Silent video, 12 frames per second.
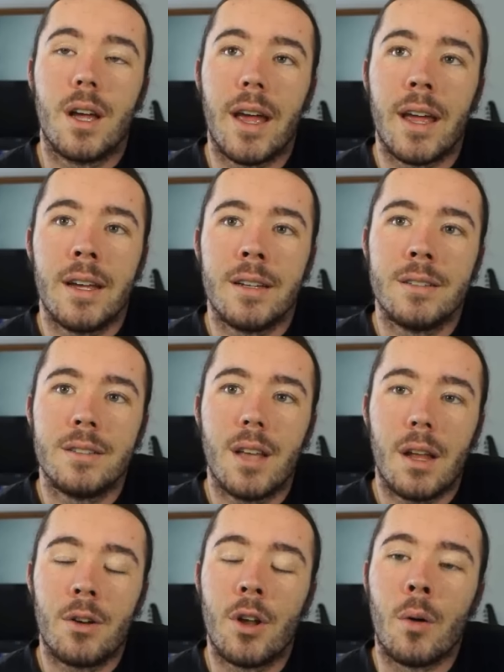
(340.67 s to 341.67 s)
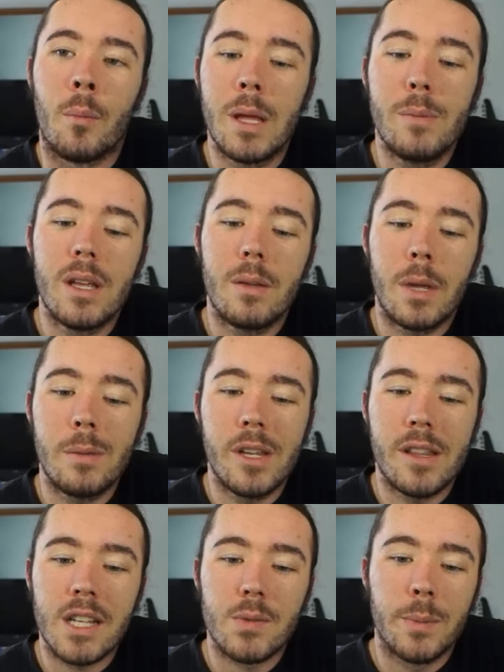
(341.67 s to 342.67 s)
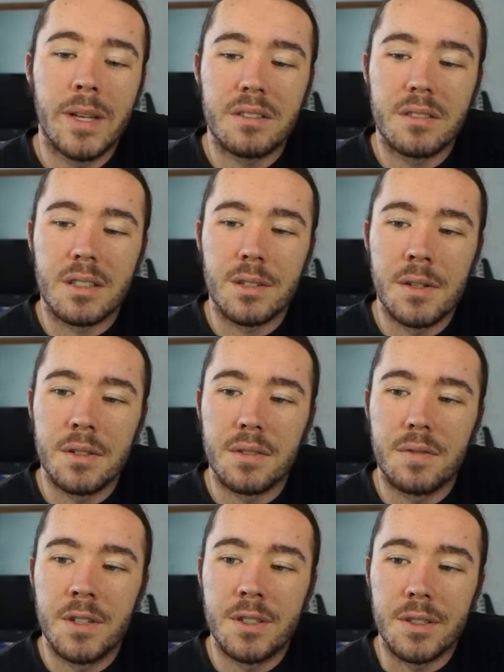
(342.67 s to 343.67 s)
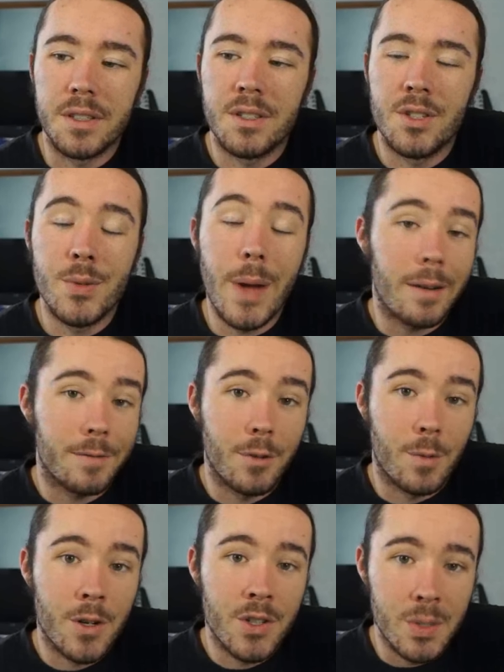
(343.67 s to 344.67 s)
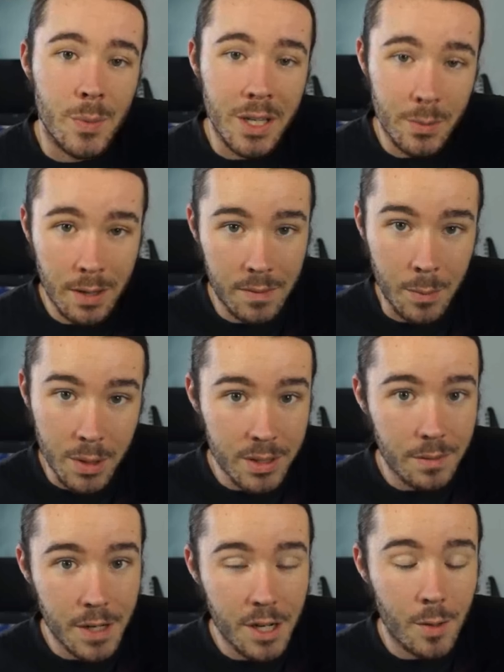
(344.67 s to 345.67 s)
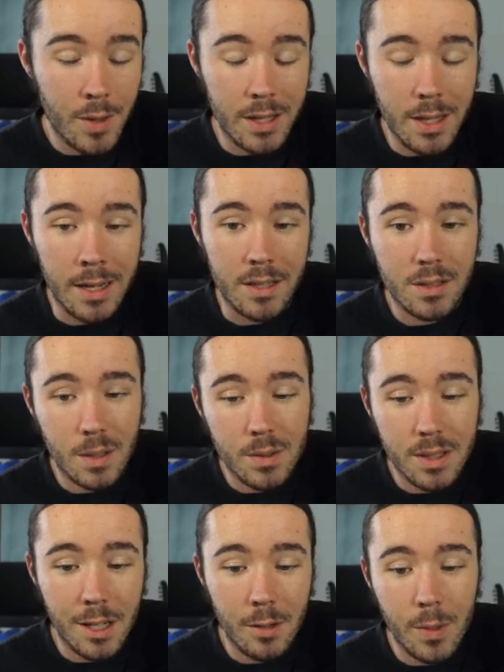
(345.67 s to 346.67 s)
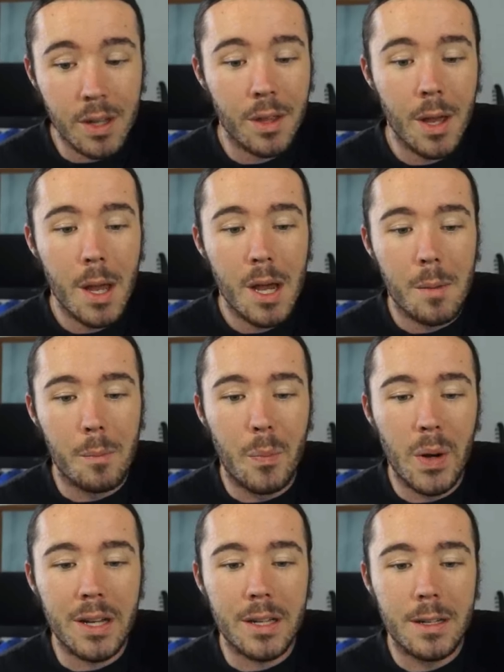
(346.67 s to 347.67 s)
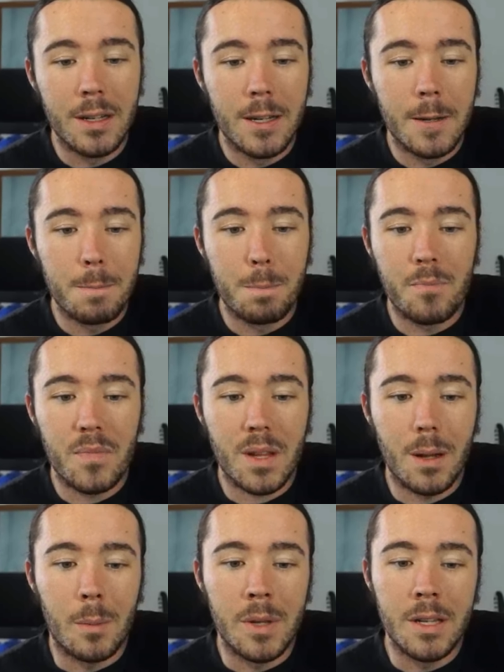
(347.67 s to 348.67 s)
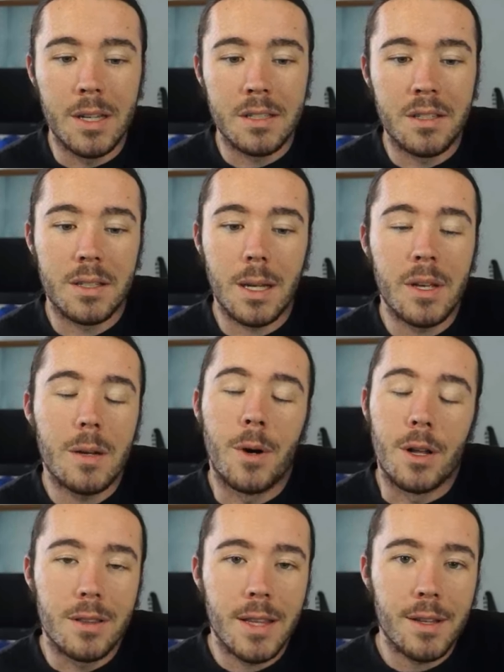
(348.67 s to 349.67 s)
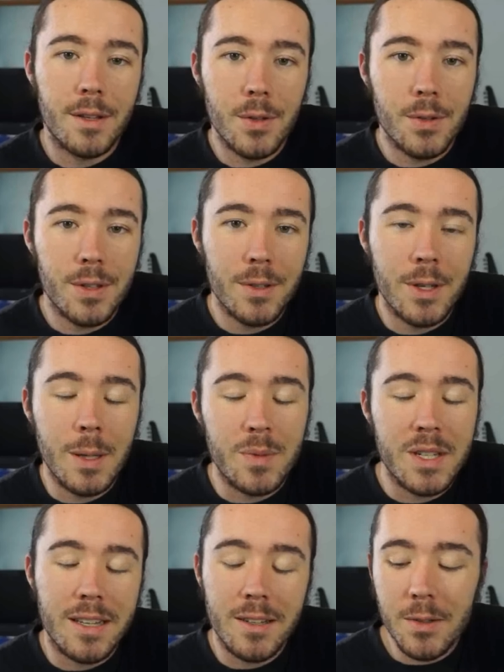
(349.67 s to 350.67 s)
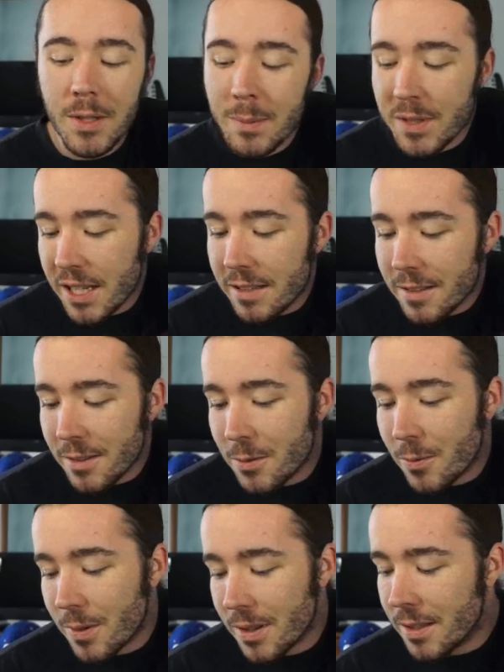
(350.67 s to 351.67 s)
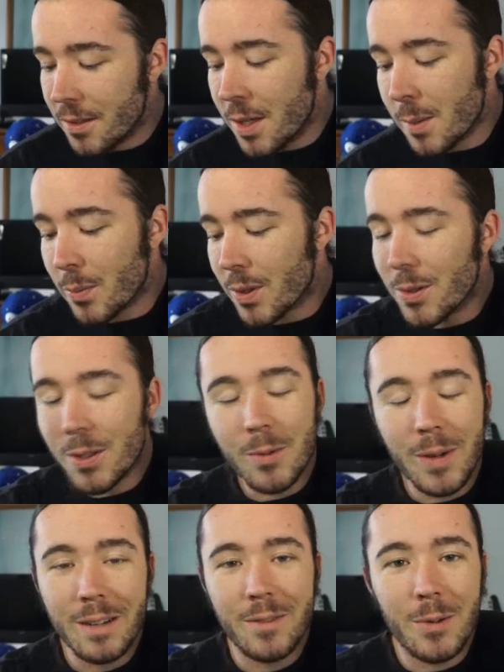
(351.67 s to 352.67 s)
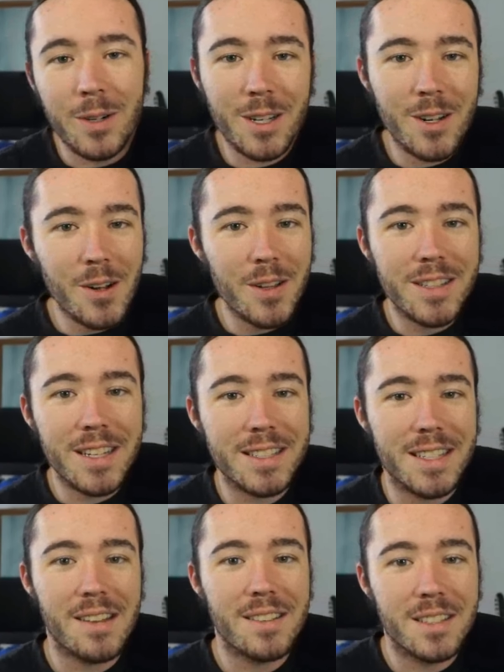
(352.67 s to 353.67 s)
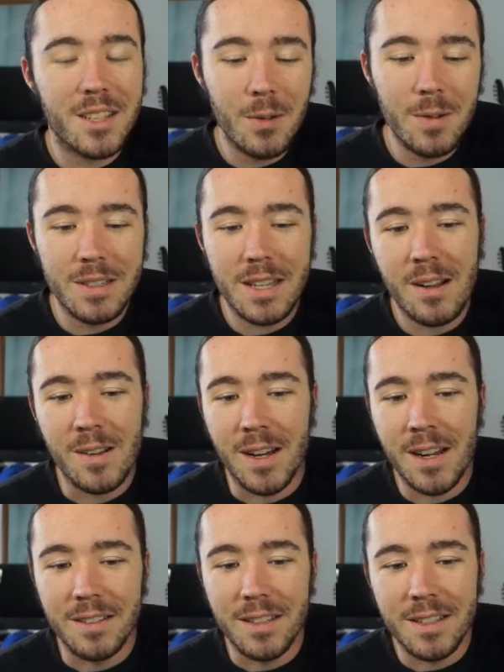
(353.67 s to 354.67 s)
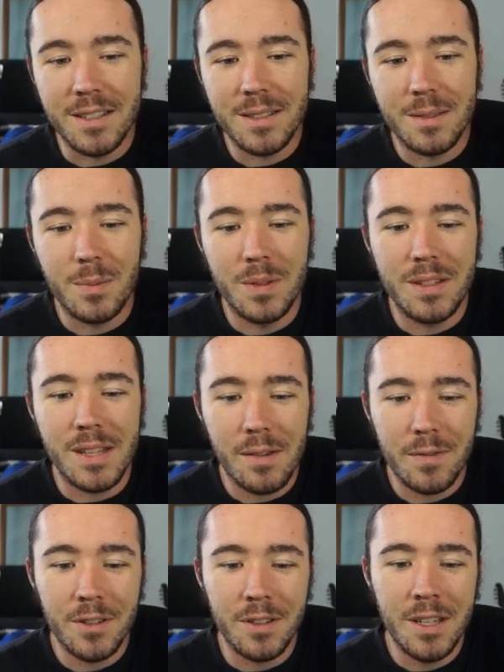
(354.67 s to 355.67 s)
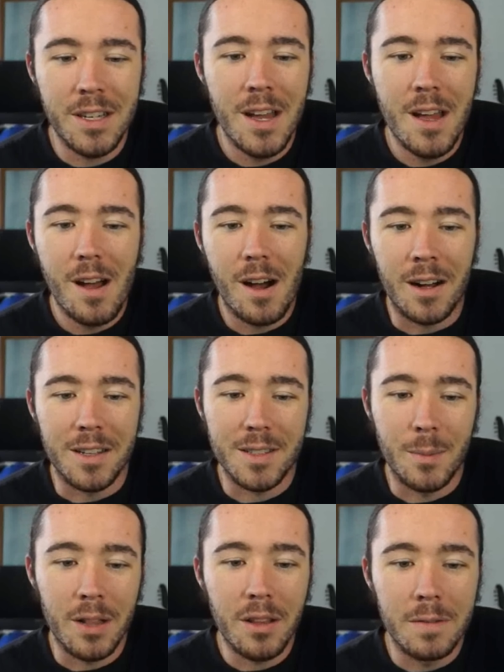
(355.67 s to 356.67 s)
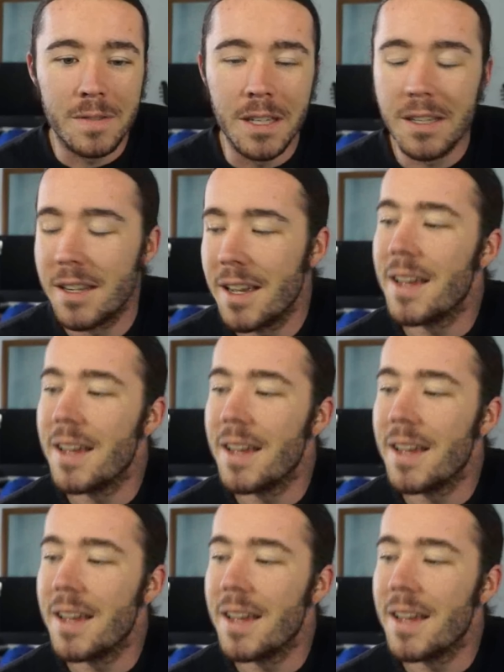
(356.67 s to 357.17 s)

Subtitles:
And I don't know, maybe that's what makes the songs fun to listen to afterwards, is because we have the music video that I associated with. But I mean, it's just, I mean, come on, that little hip wiggle or whatever you want to call it, that's cute as hell, and it's definitely awesome. I loved it.